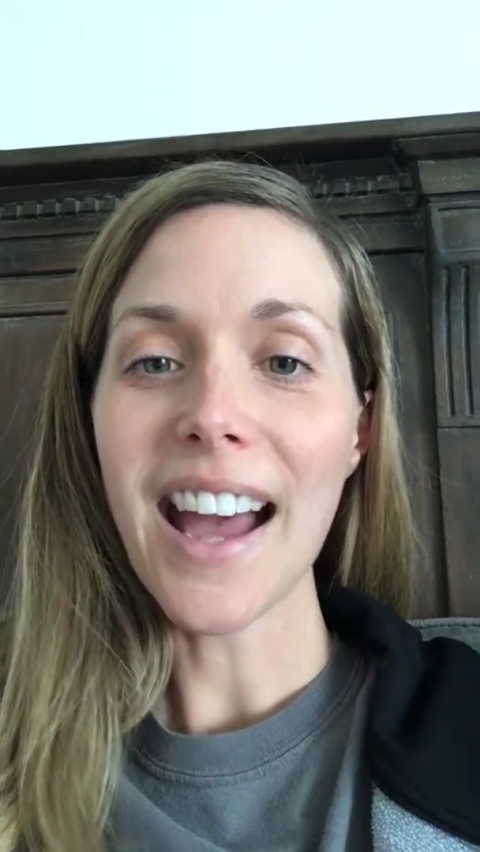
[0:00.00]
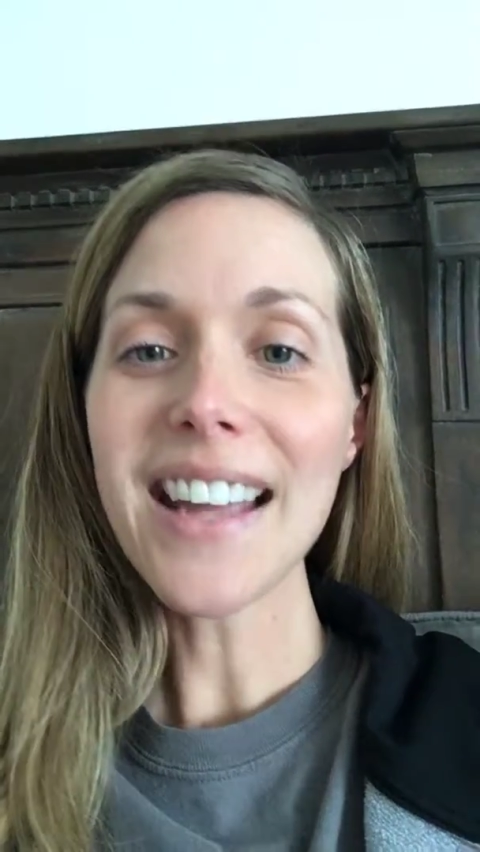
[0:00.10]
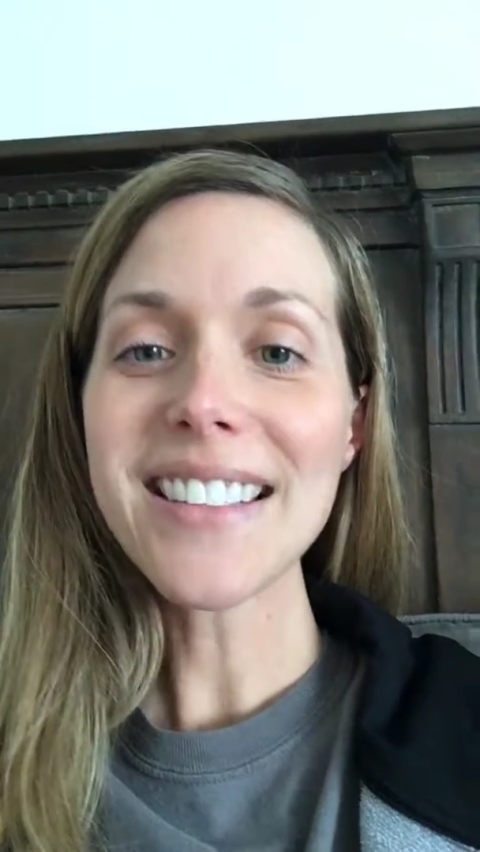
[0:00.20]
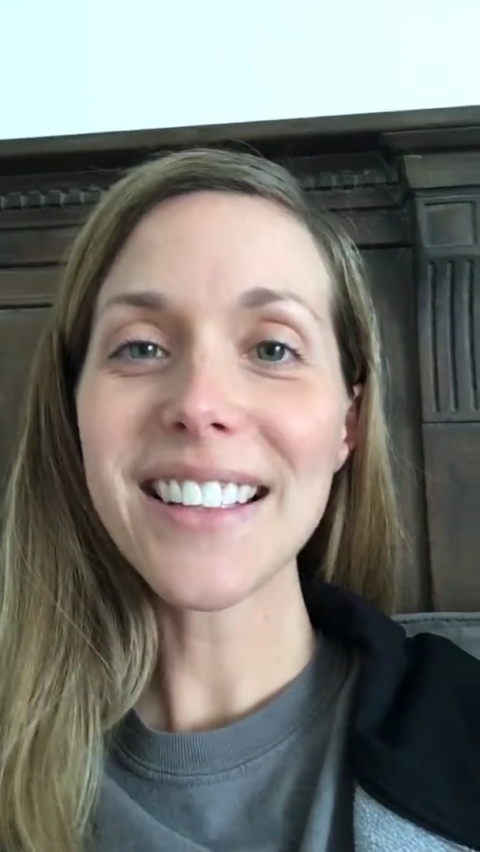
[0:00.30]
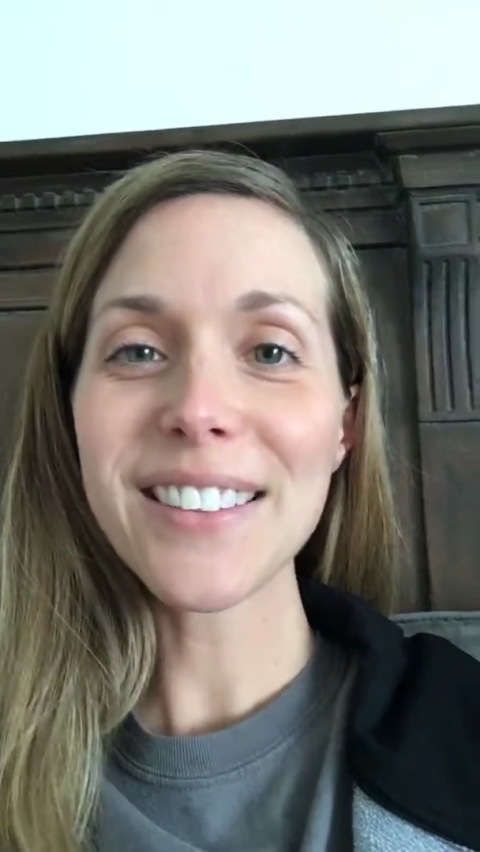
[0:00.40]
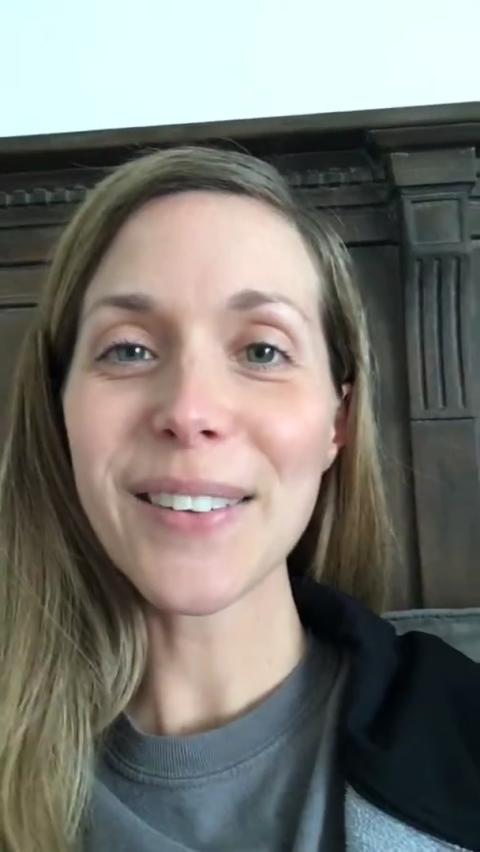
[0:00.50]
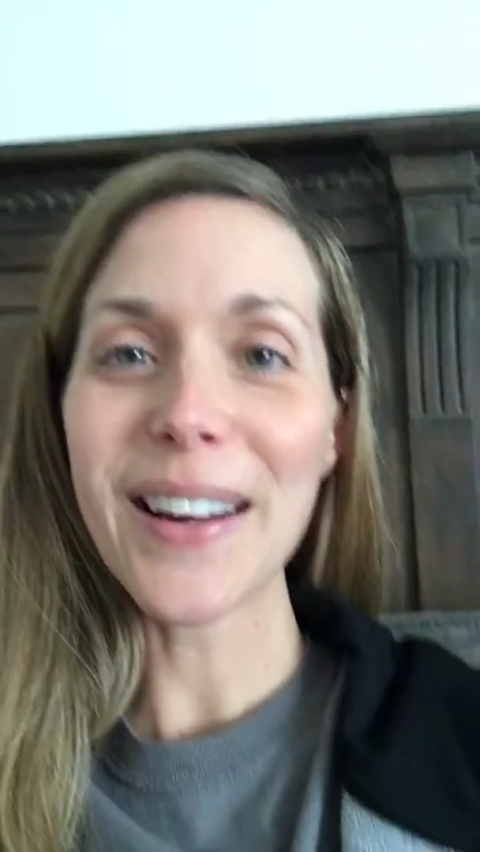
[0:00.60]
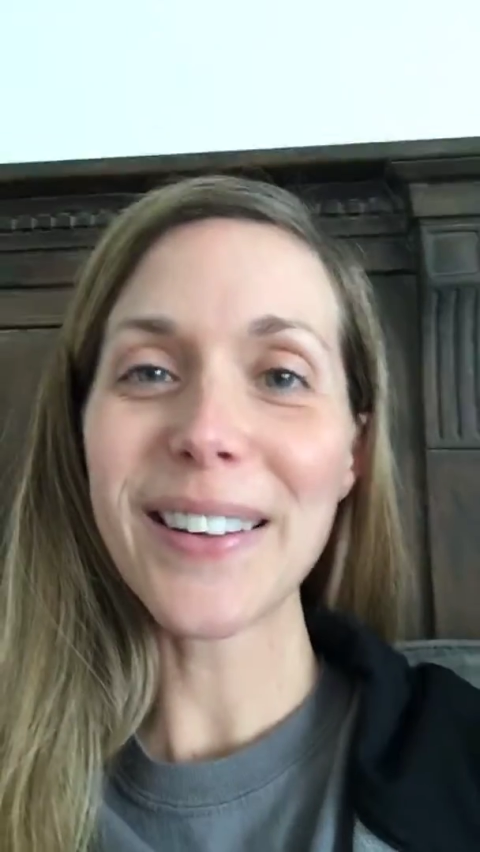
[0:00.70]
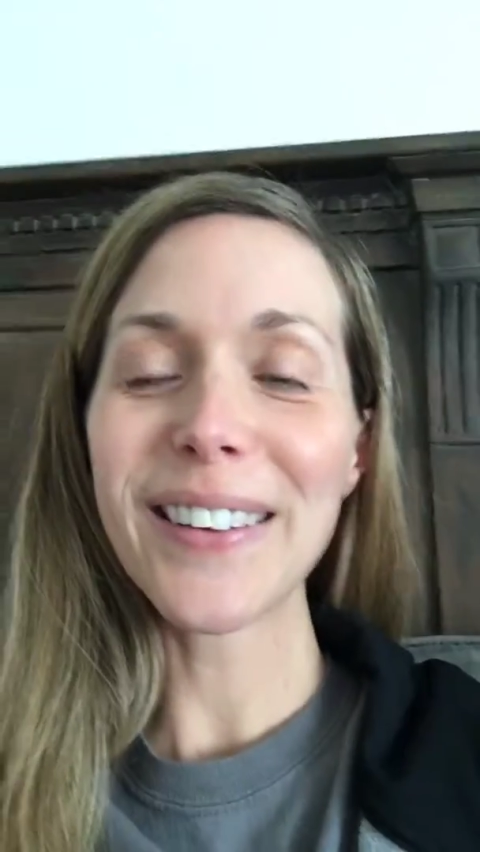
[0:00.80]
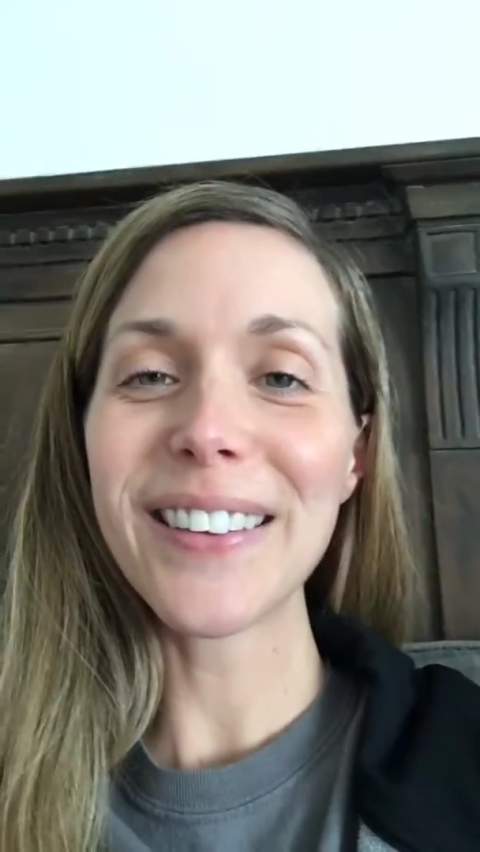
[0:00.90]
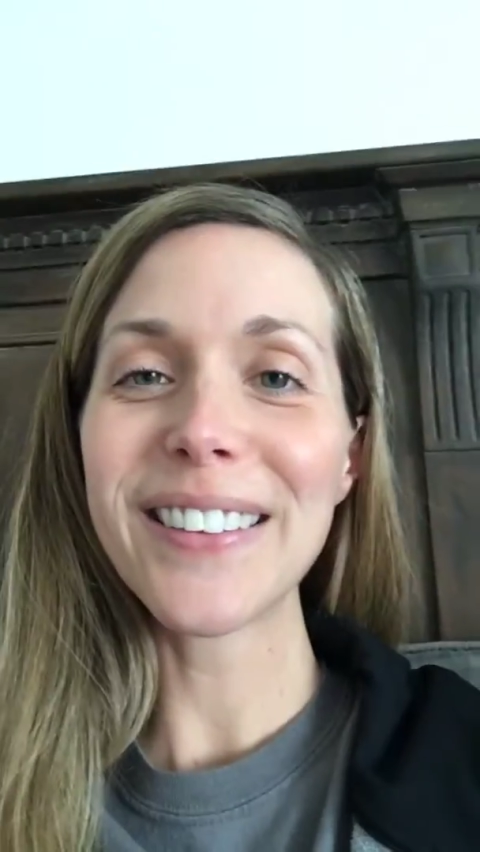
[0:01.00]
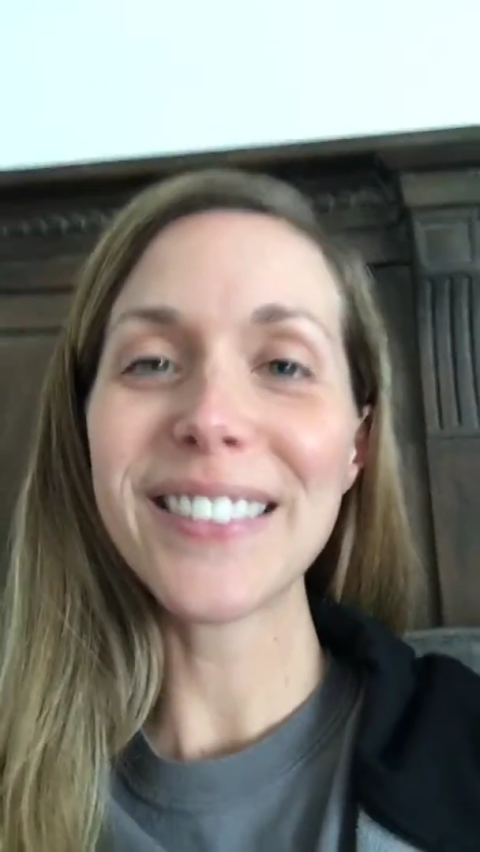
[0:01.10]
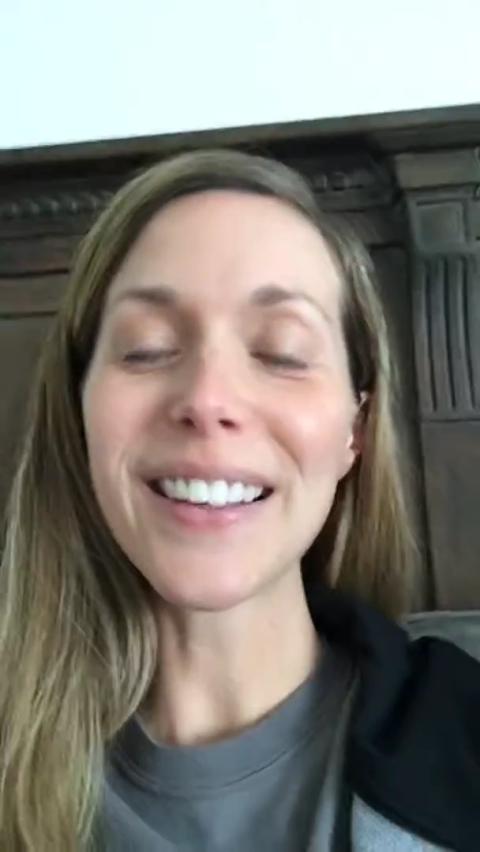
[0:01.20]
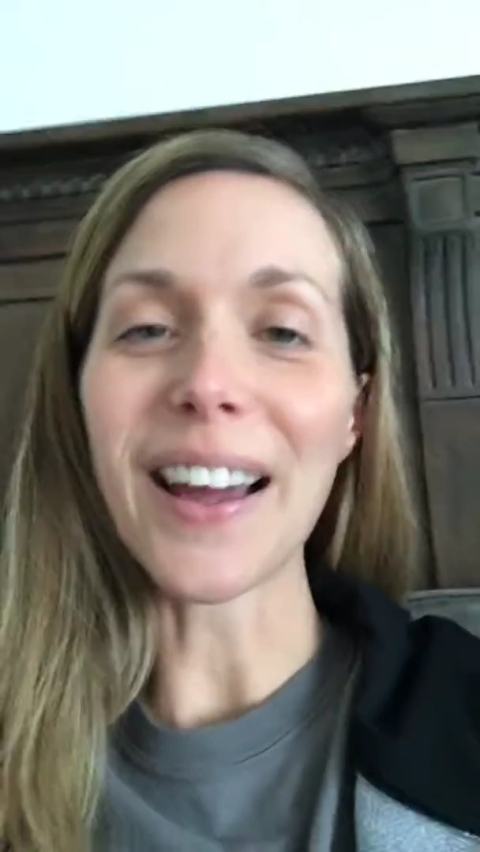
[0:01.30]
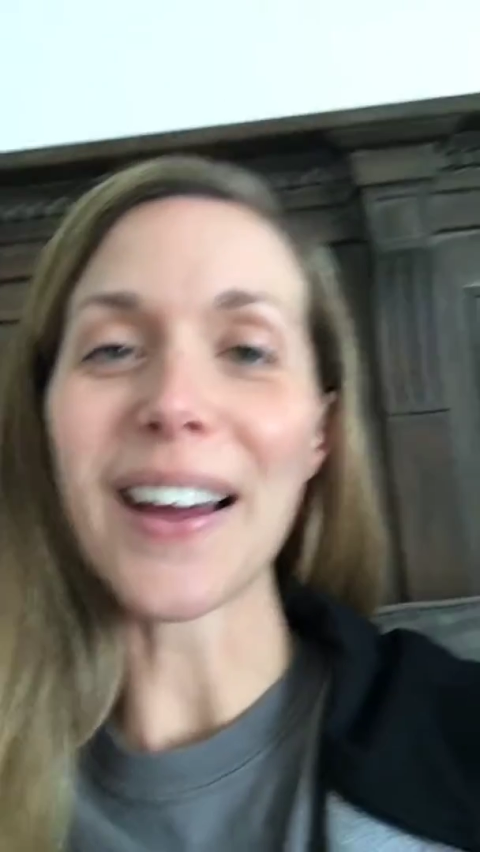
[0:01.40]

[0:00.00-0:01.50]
Hi, sixth graders.